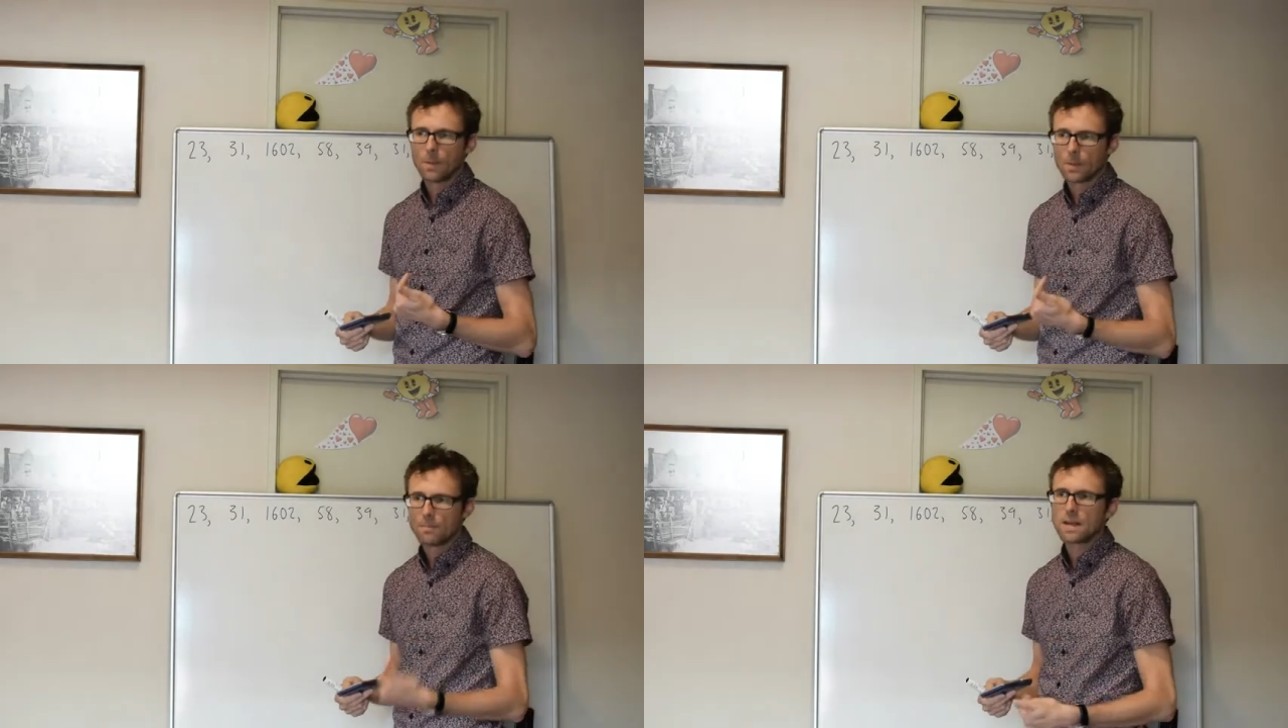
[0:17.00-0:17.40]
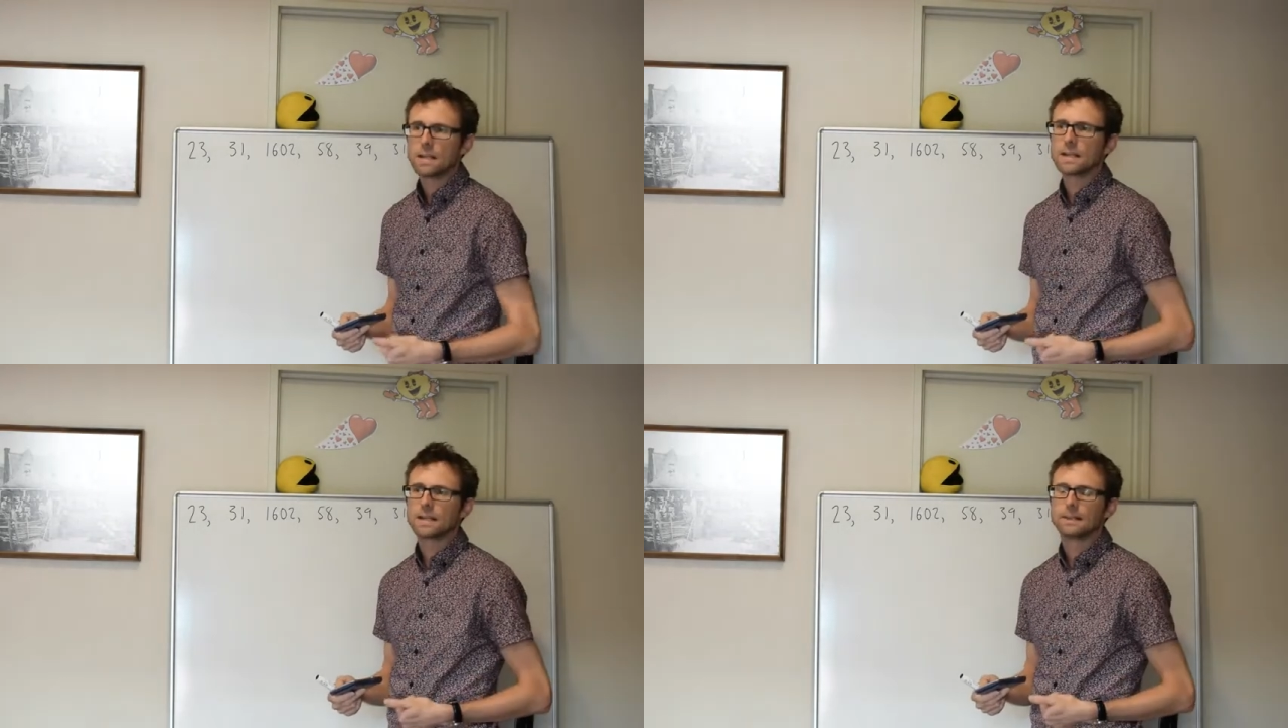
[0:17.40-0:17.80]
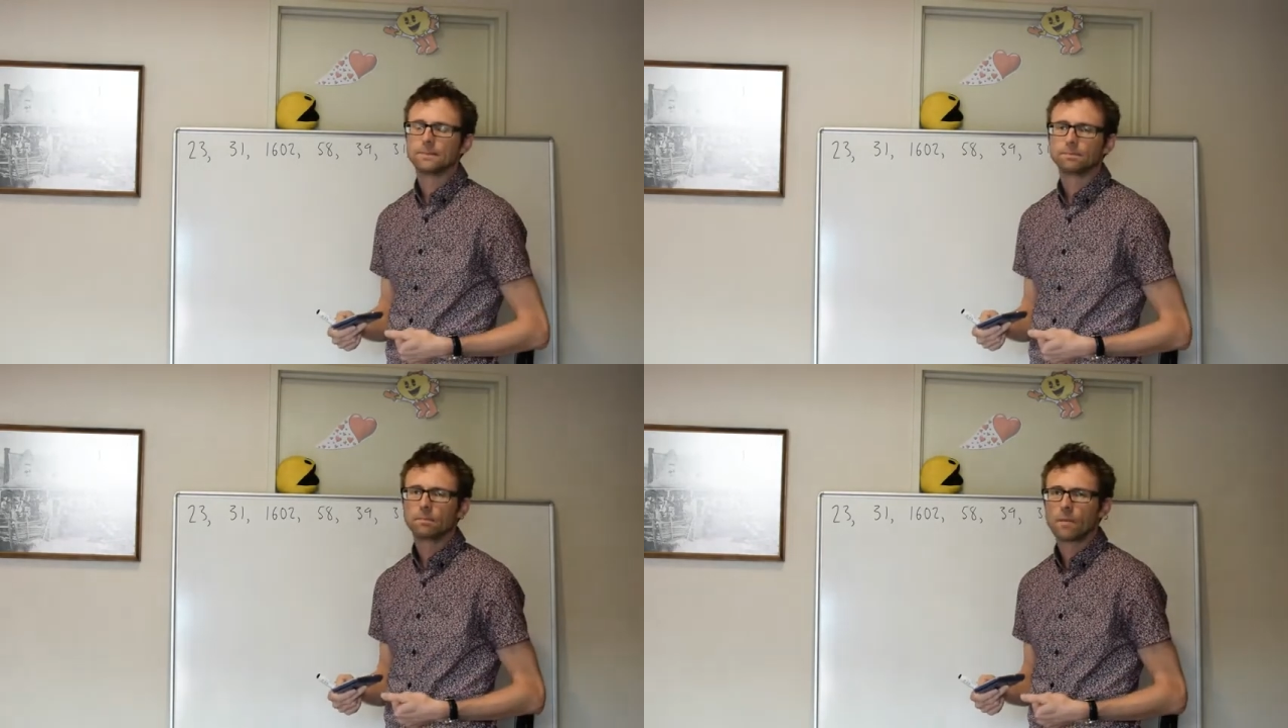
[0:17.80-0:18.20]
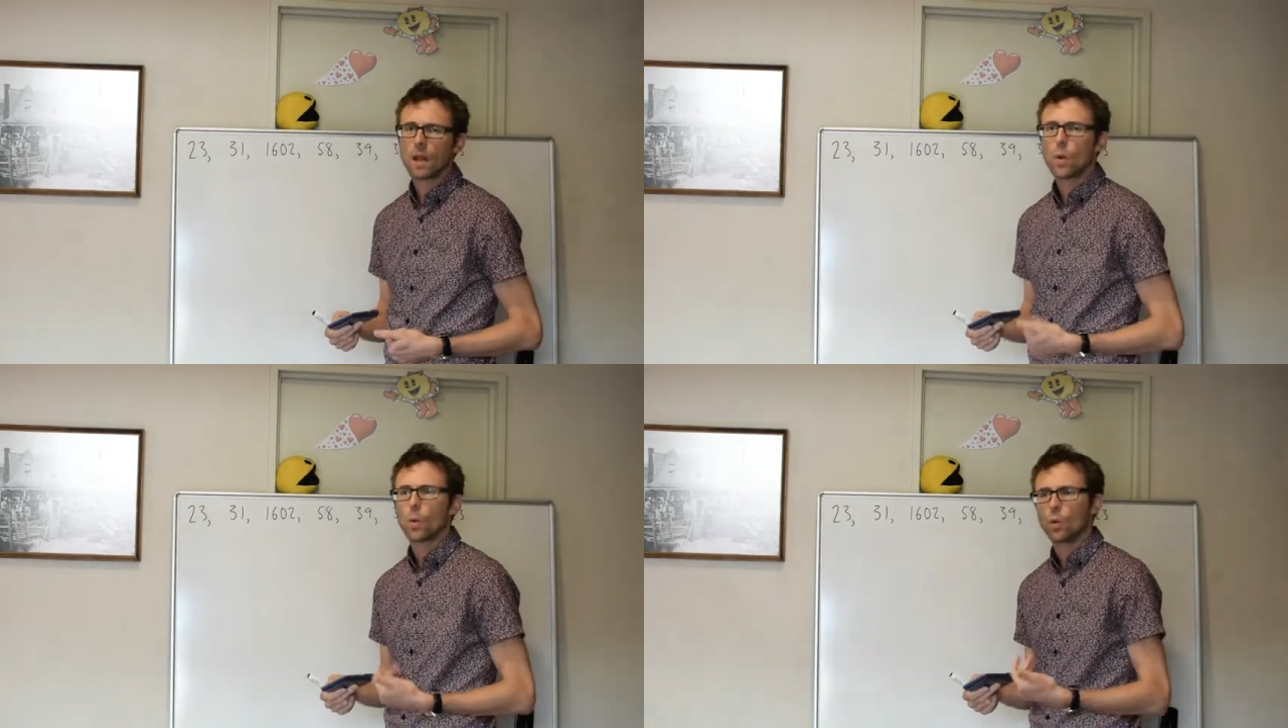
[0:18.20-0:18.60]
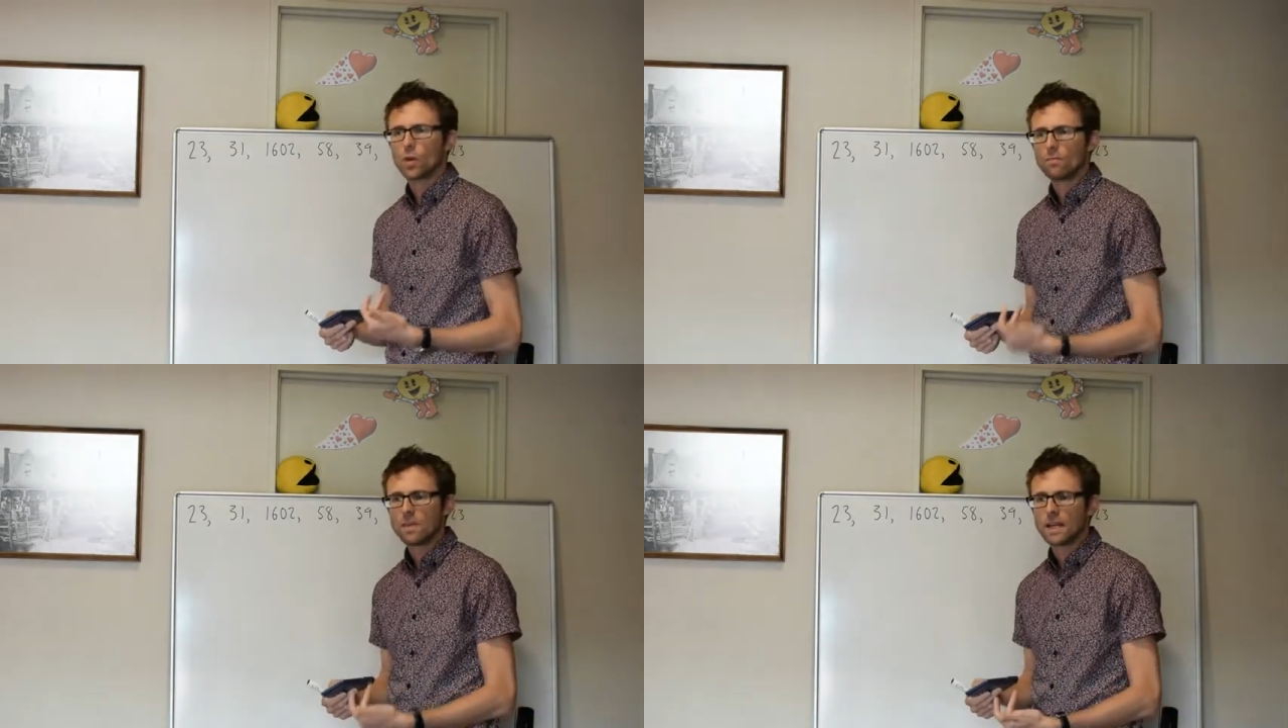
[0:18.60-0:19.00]
the median or
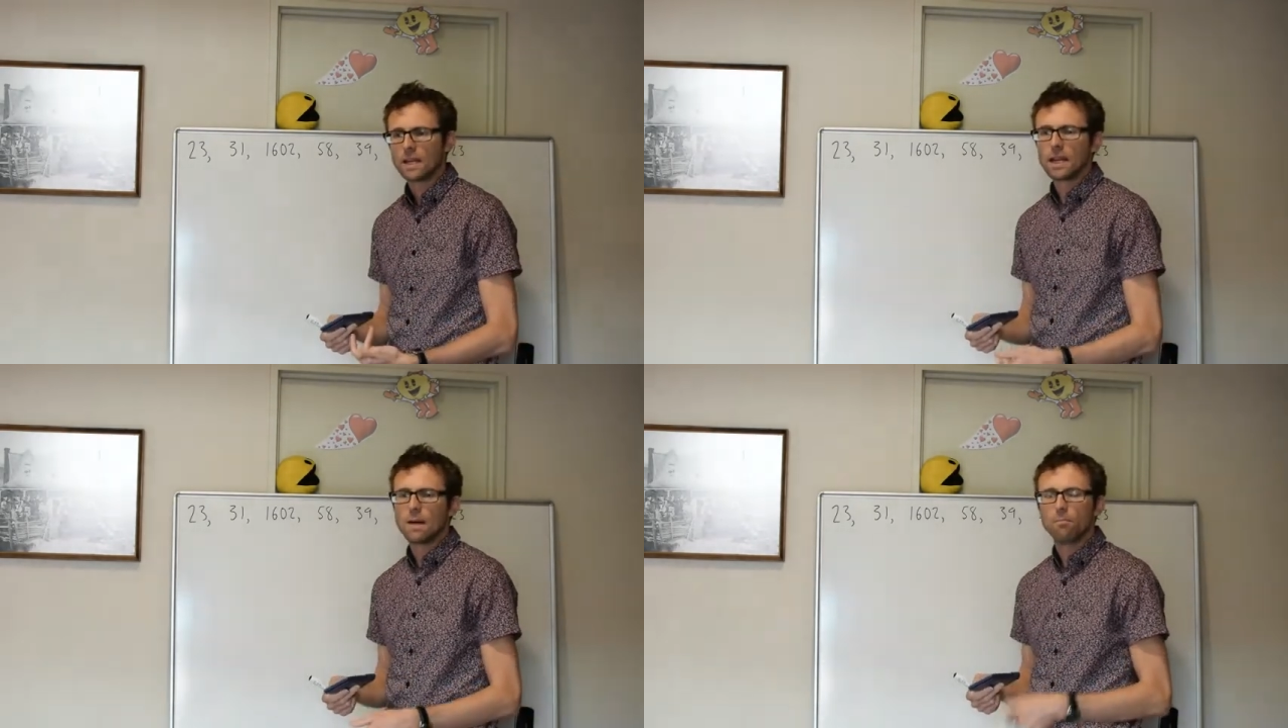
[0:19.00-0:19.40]
the mean,